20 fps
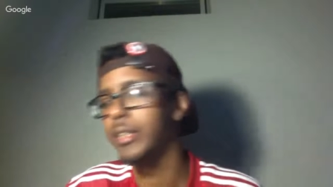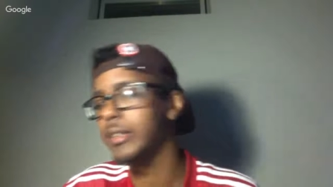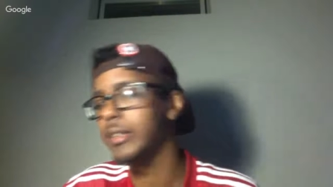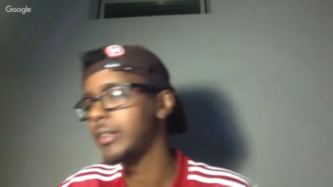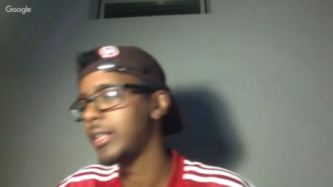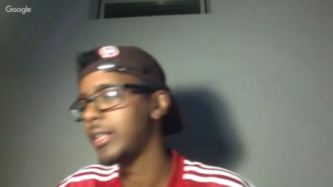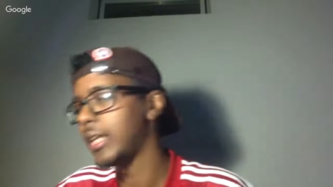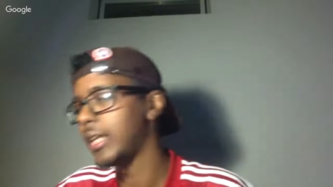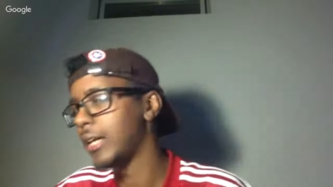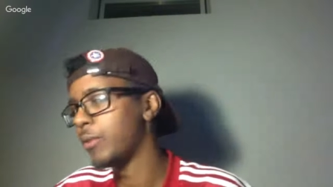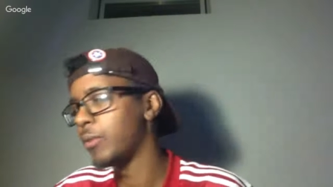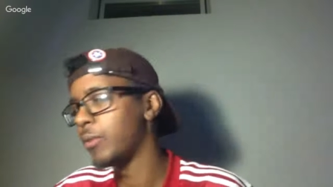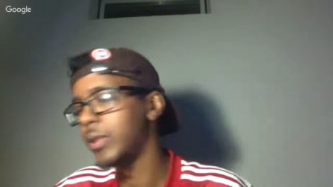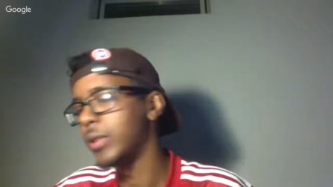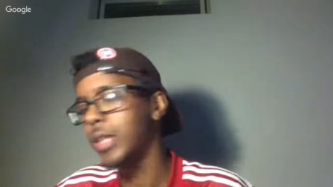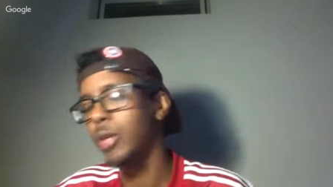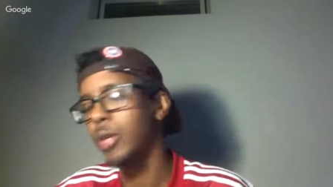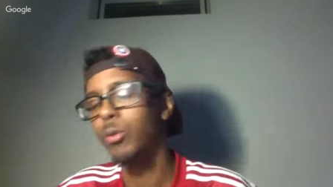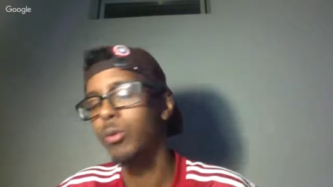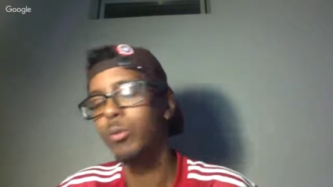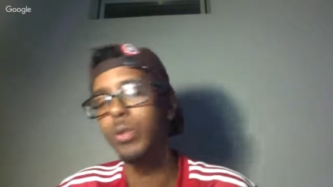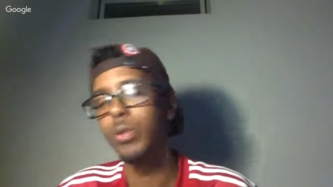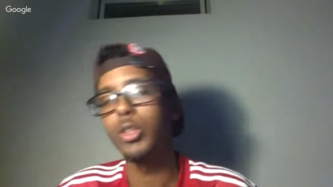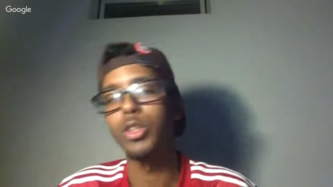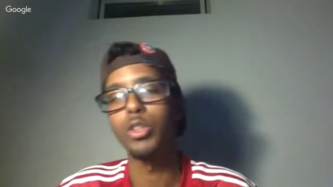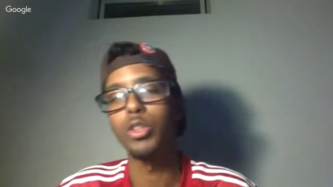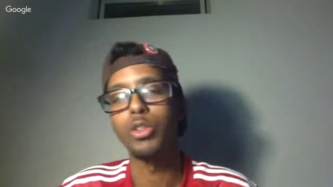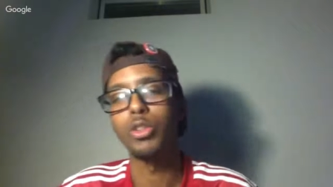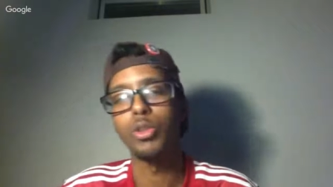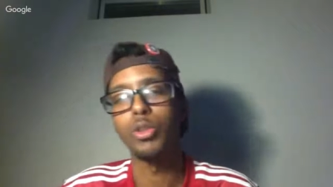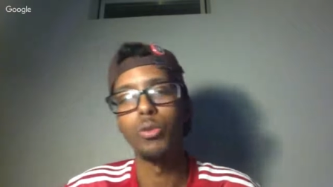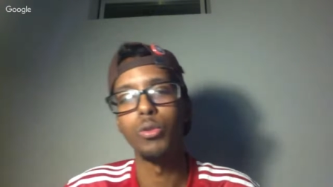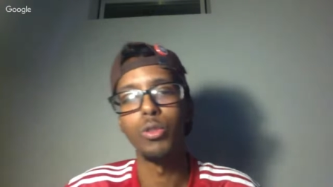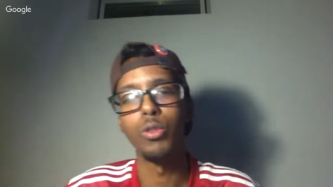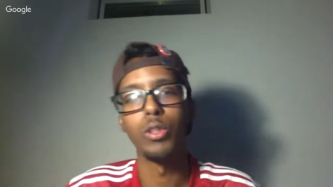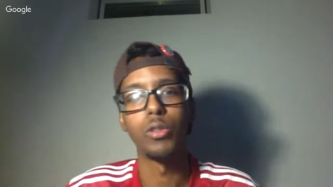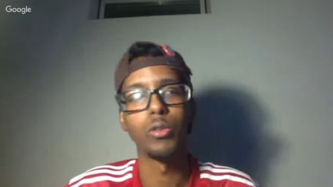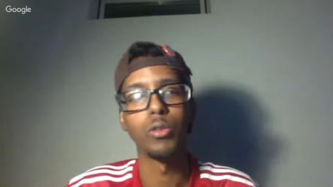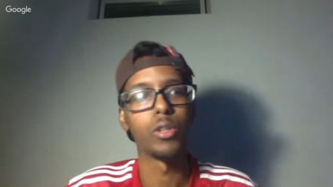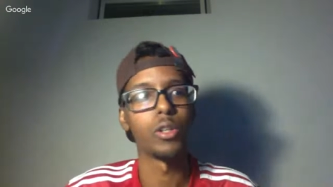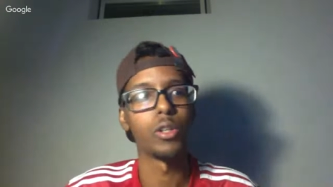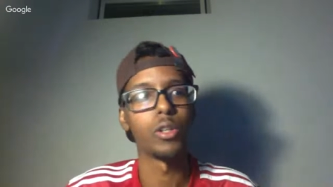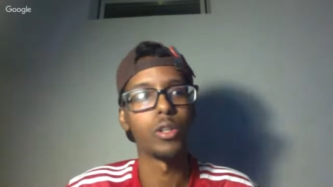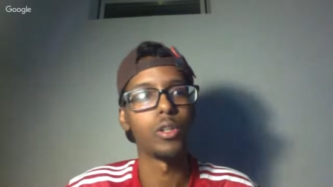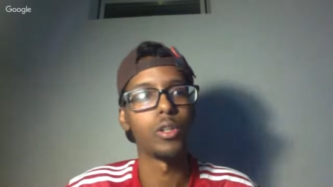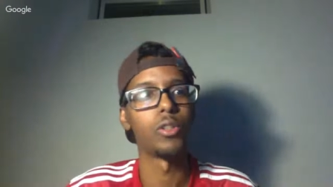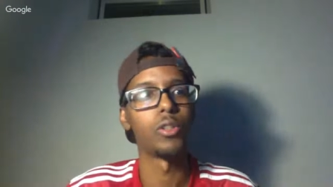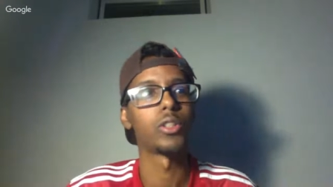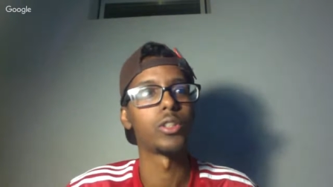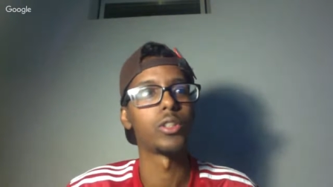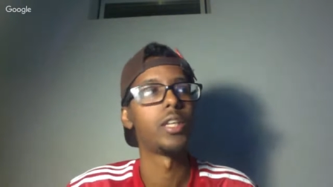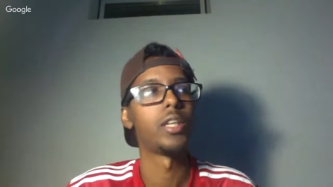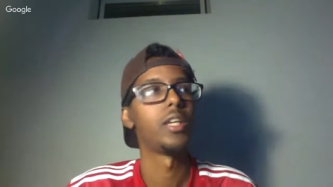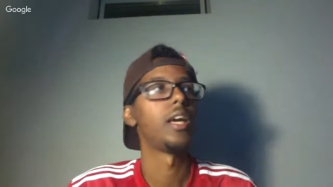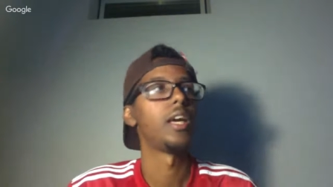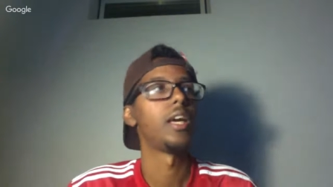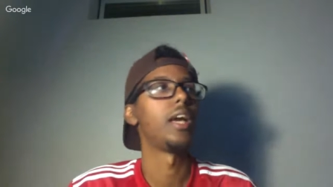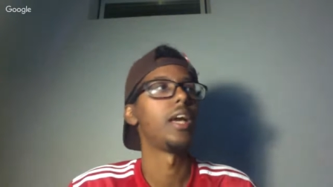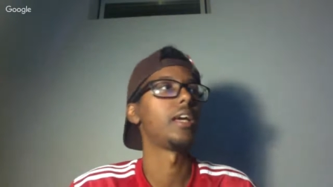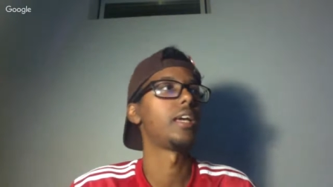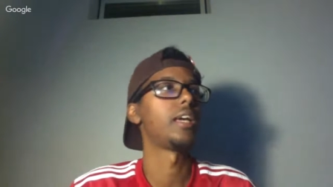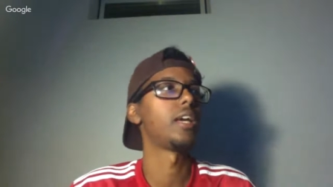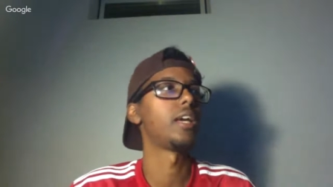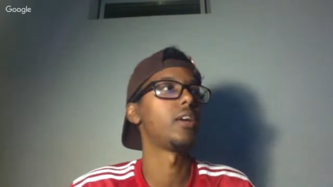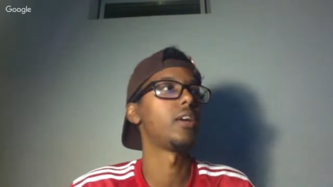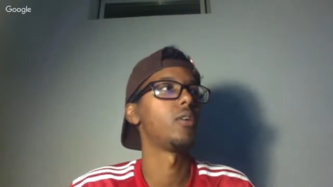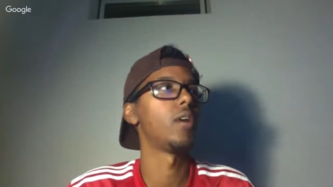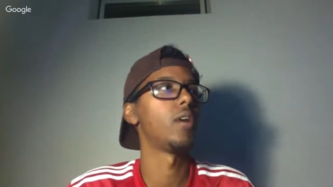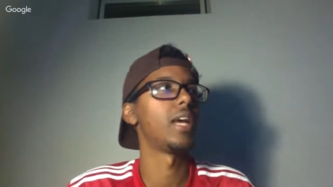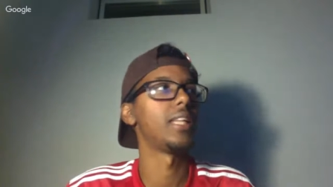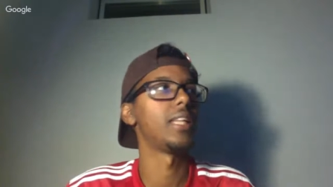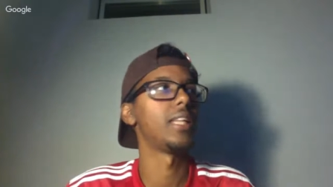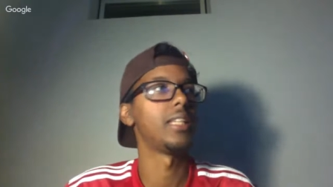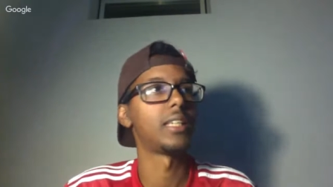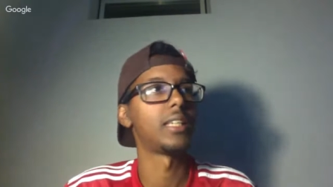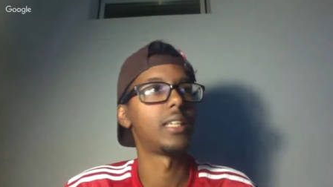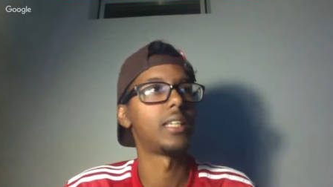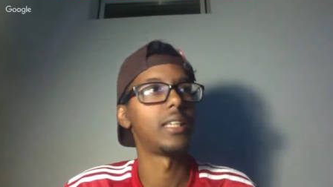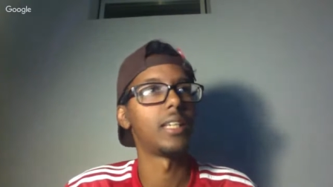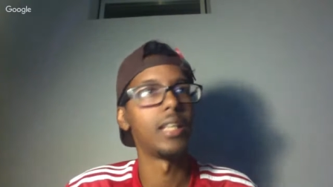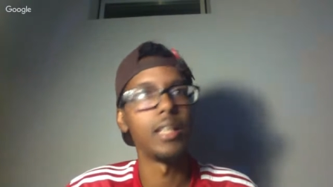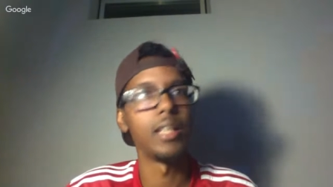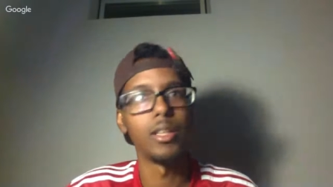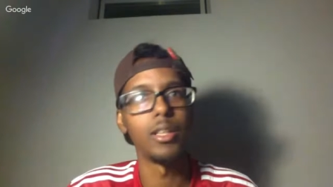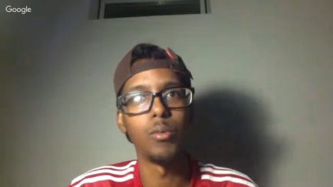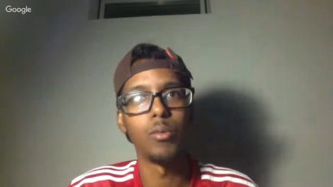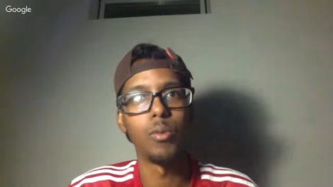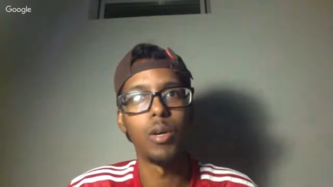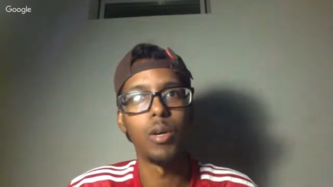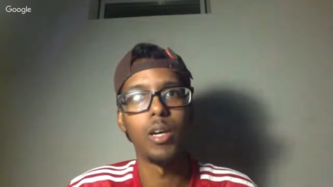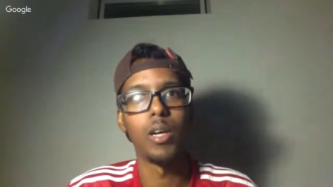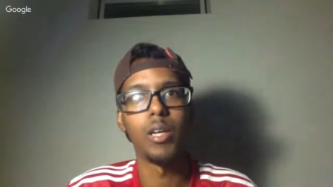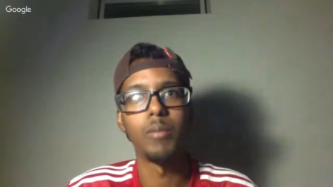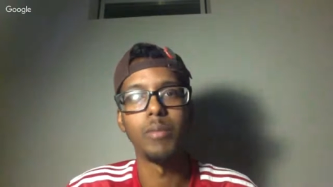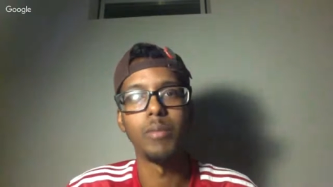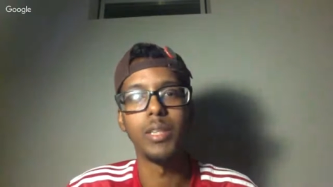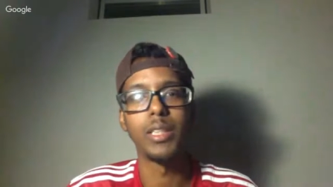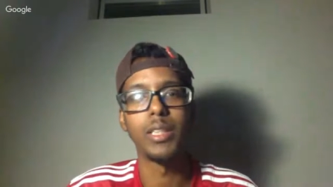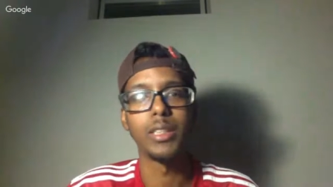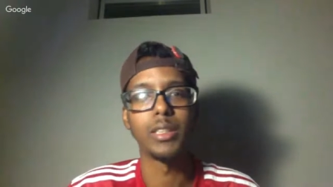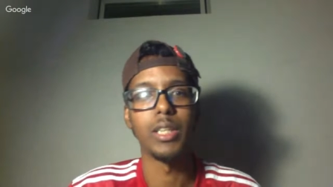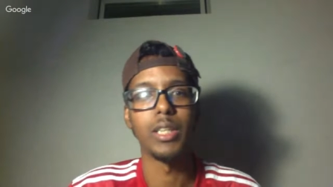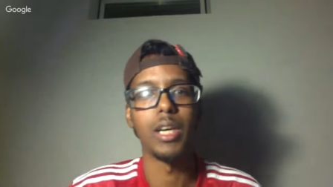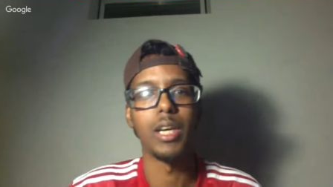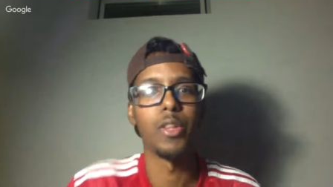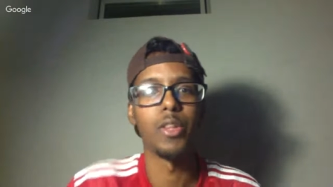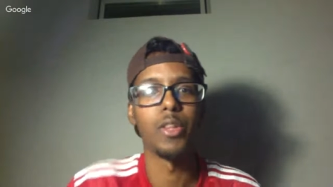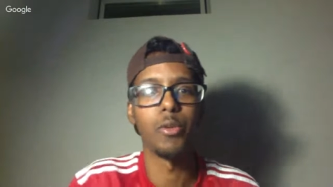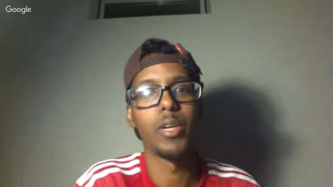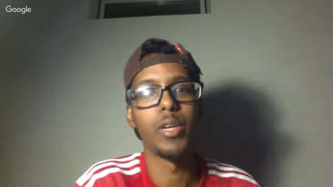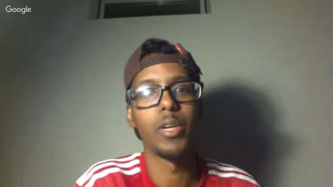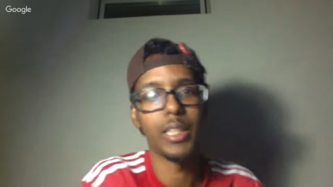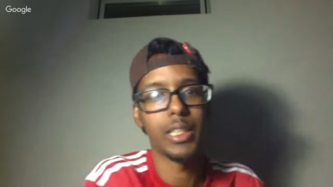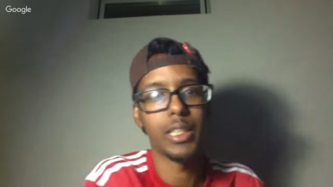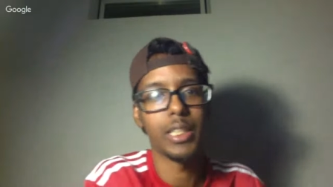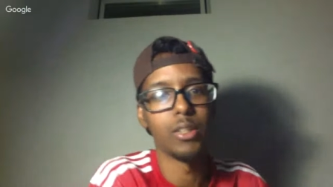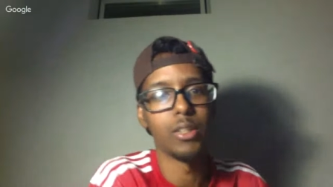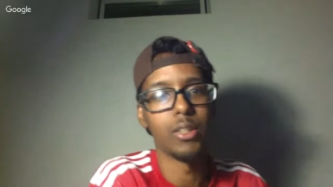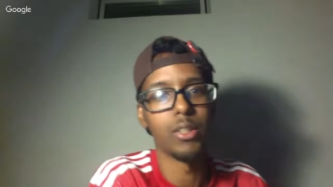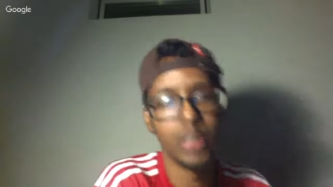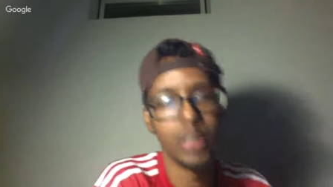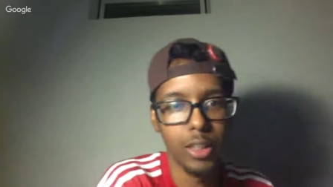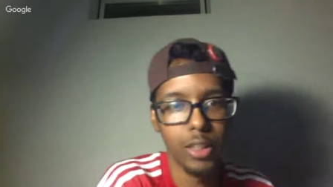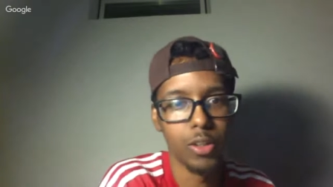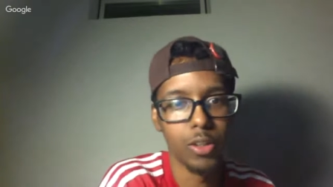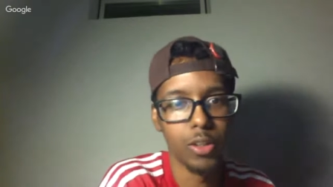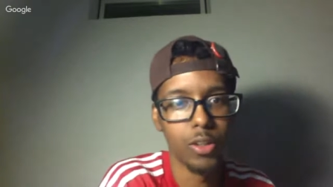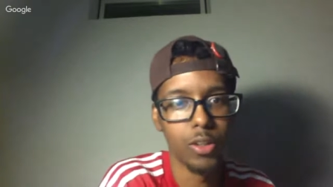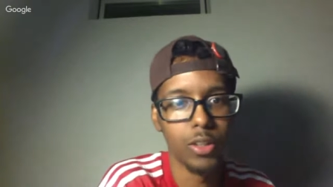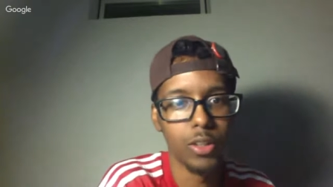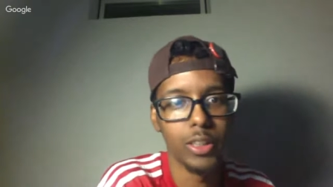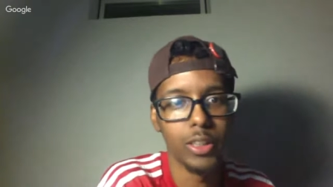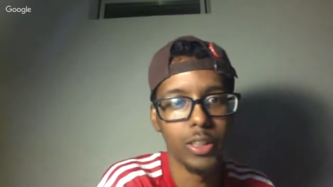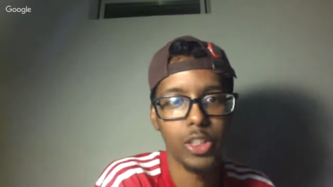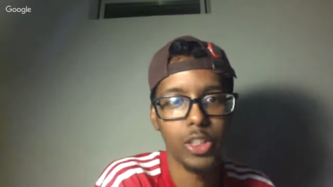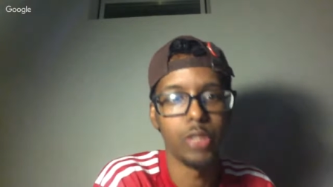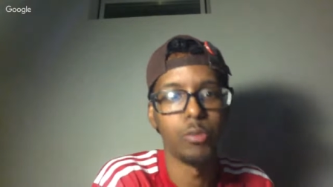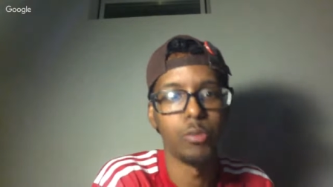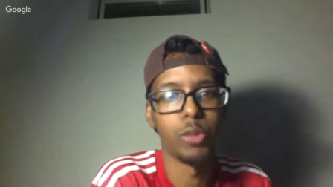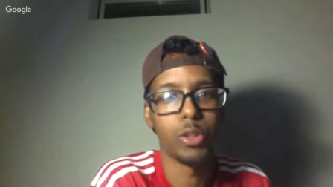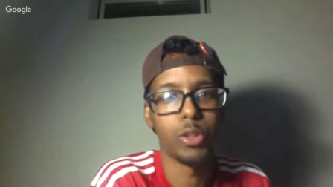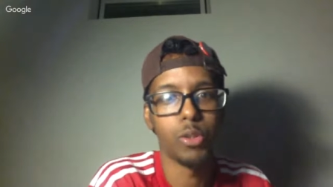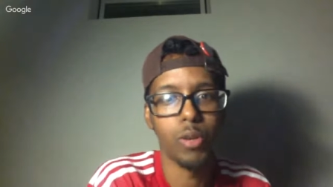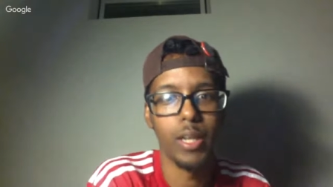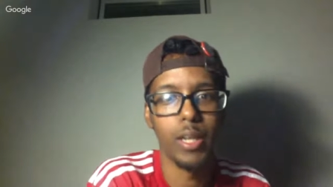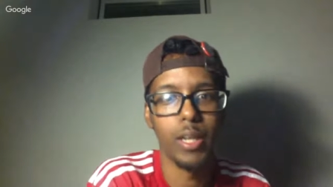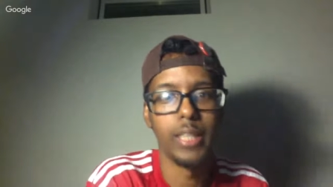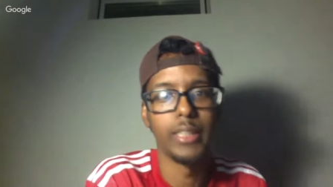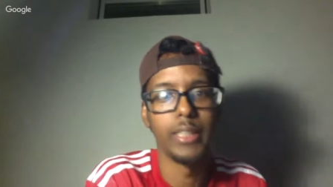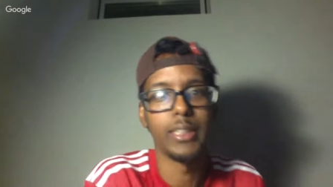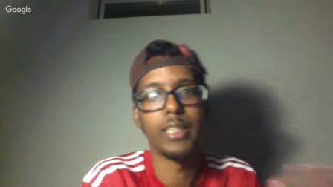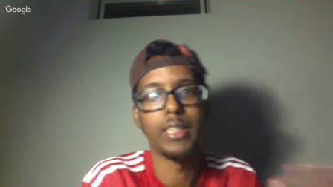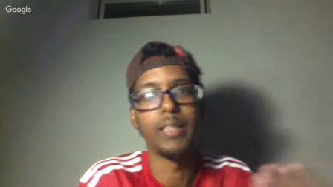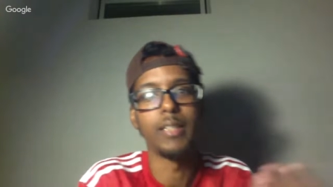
yeah. When they were with the two little girls, and Carol had to kill one because the other one killed the girl because she was crazy.